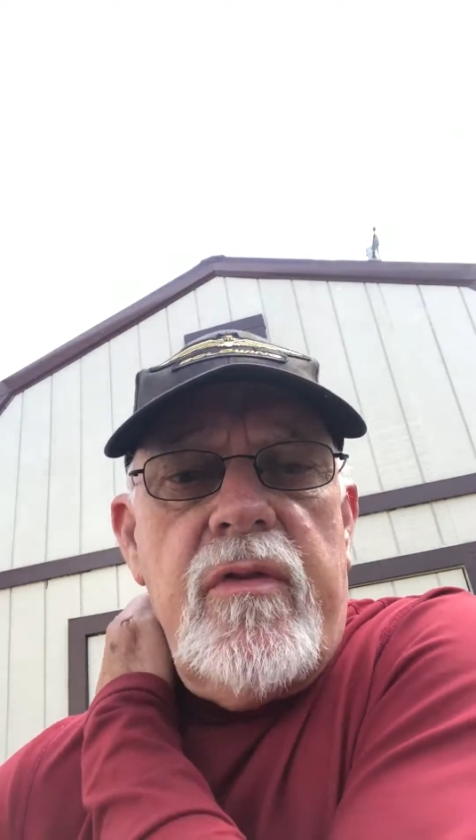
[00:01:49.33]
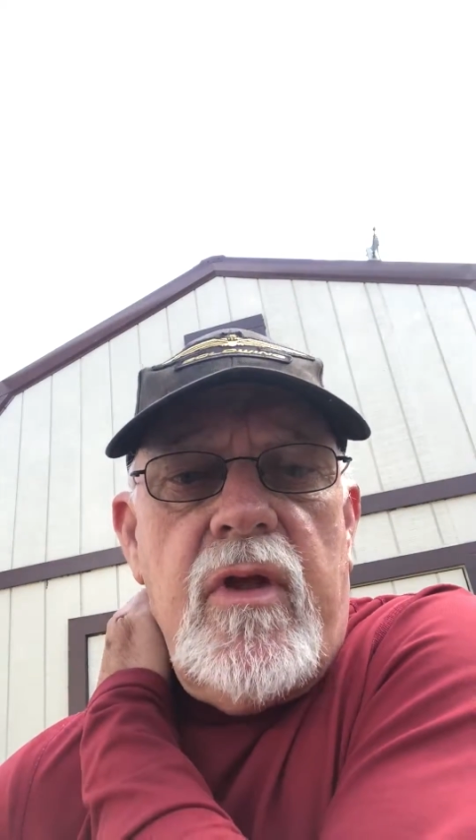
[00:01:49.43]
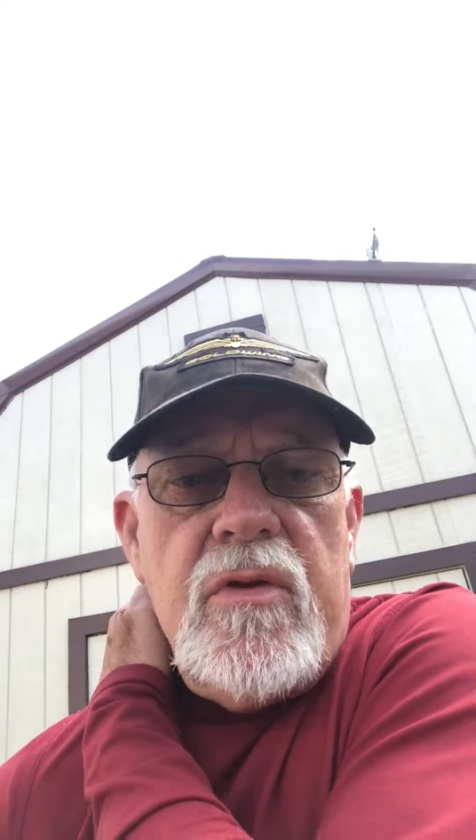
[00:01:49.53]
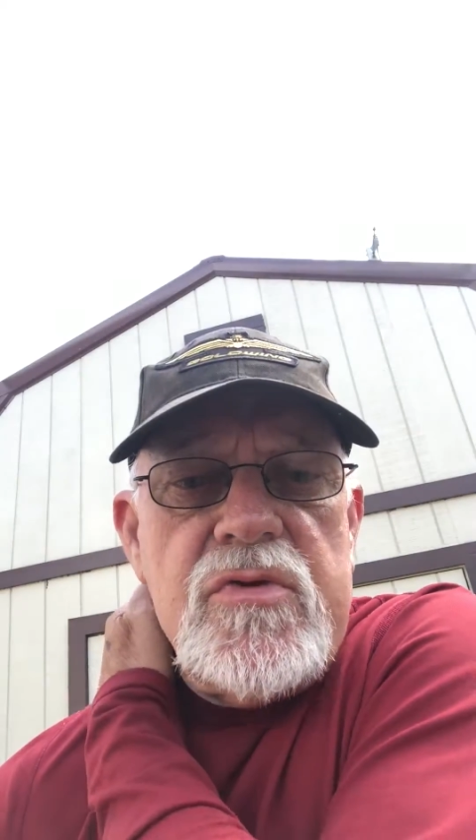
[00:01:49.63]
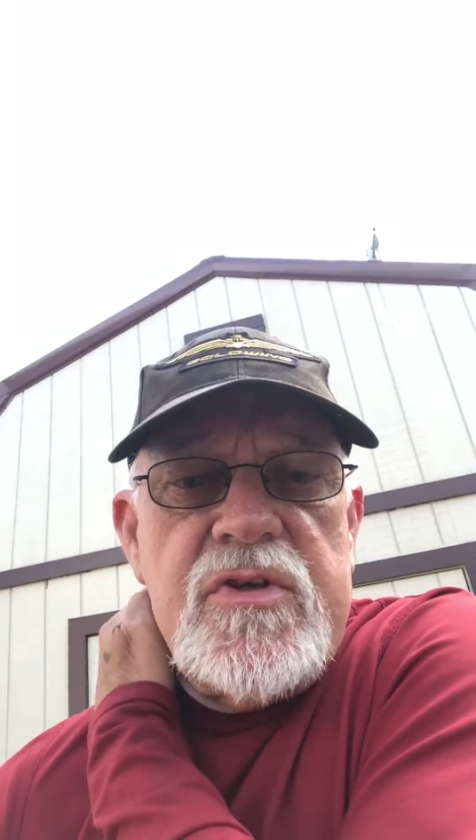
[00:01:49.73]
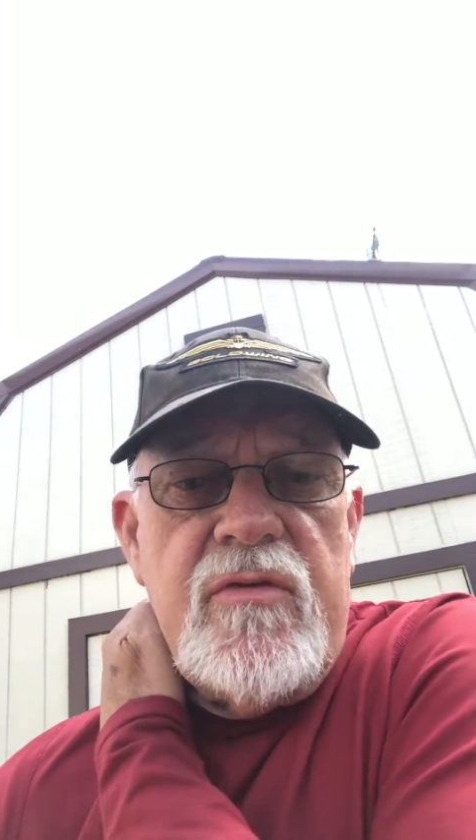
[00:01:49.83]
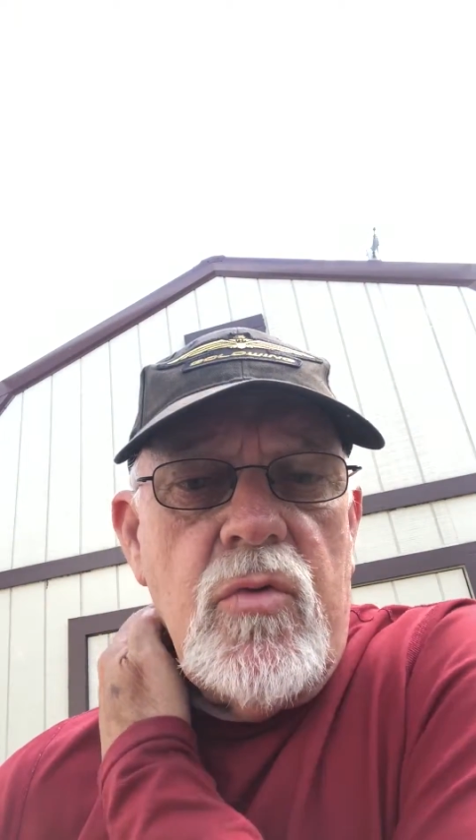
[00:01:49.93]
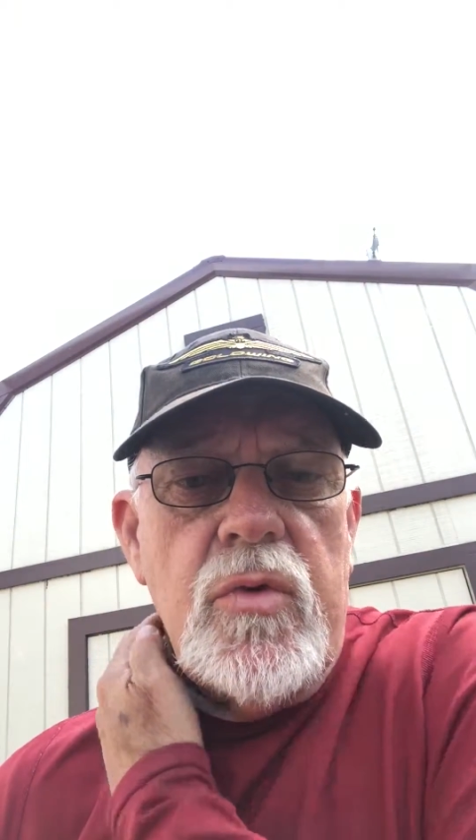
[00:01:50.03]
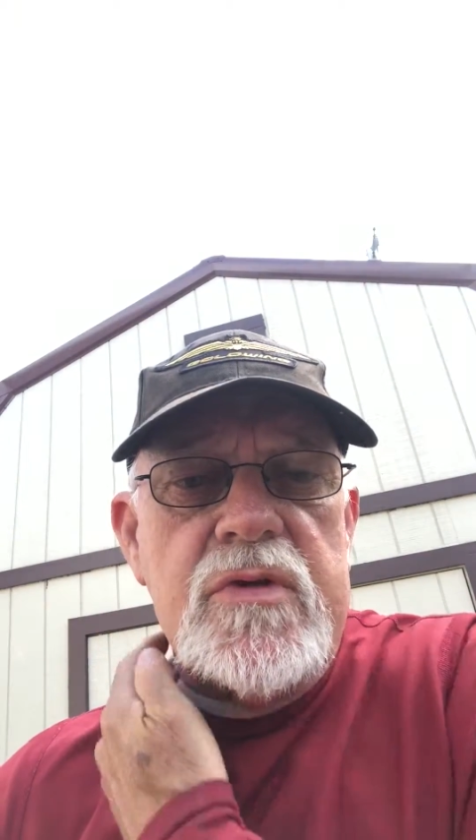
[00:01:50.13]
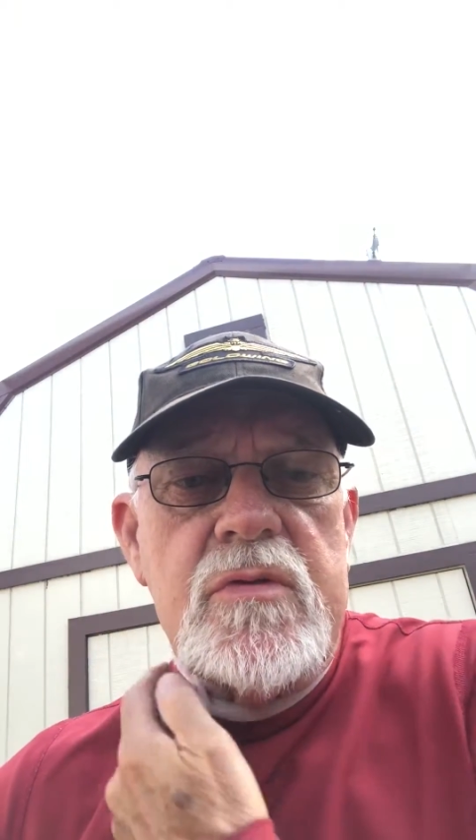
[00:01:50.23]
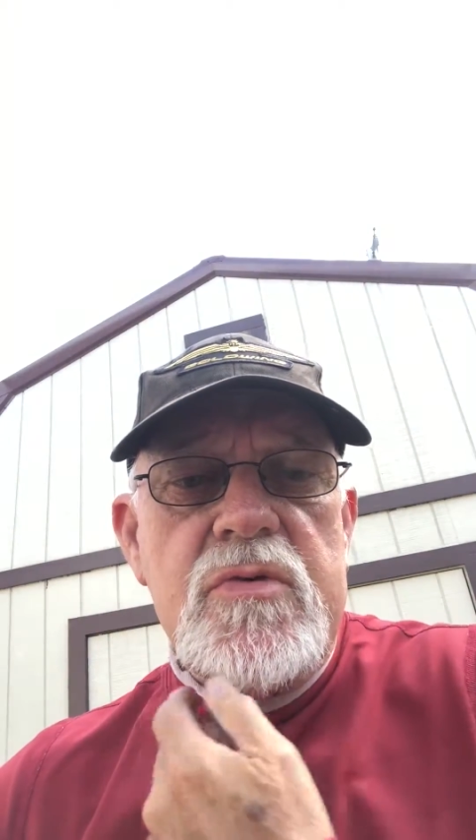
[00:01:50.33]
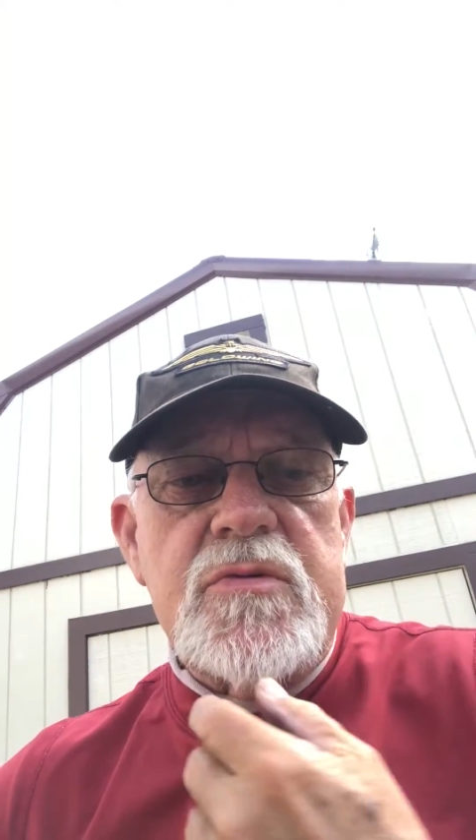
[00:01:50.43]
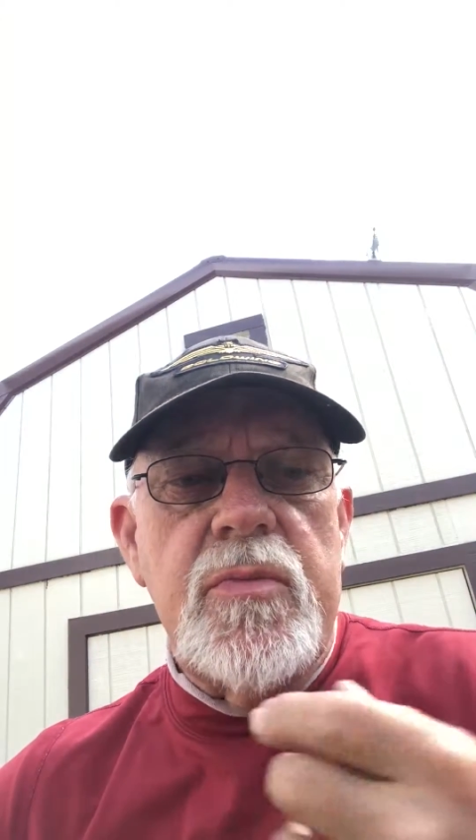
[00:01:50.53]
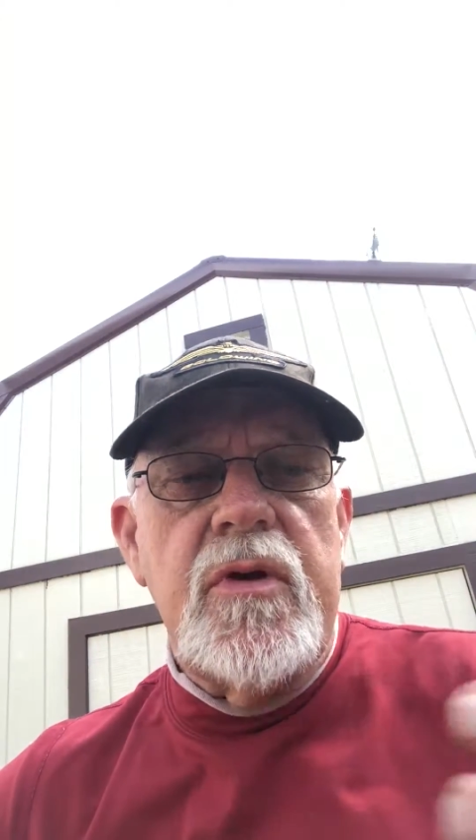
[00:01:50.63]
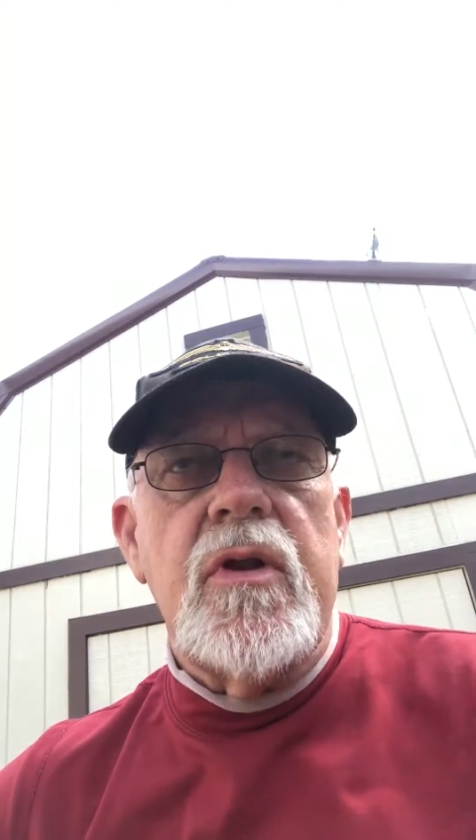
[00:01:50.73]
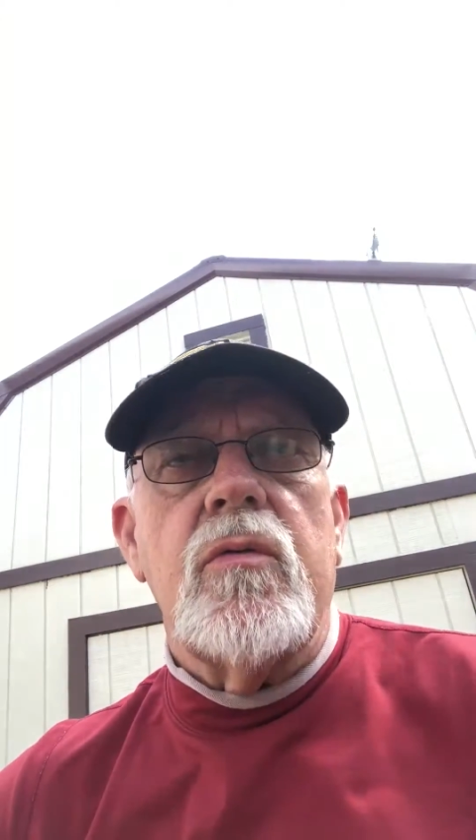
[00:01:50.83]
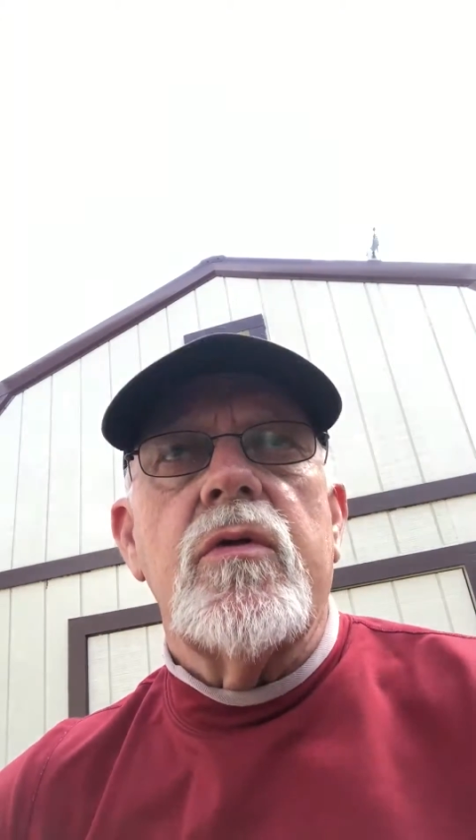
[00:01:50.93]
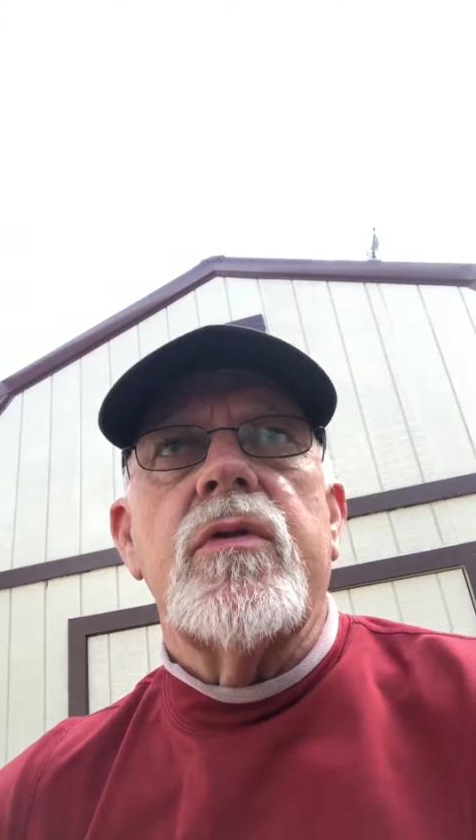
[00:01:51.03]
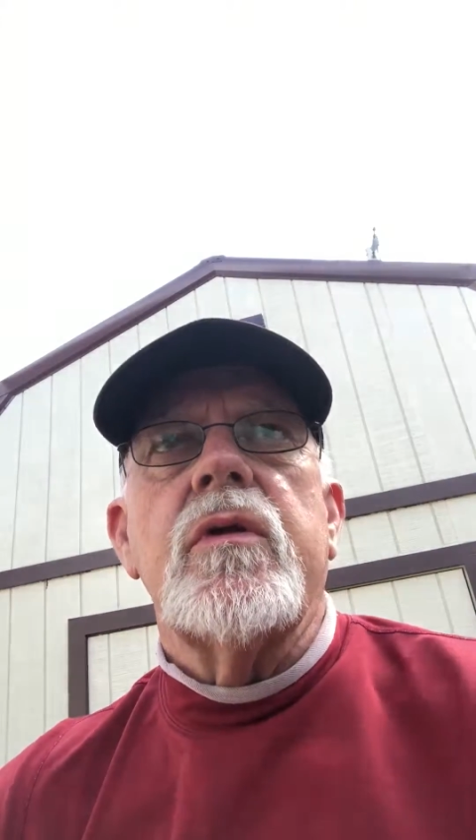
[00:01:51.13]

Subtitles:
and the other 7 weeks I was spending with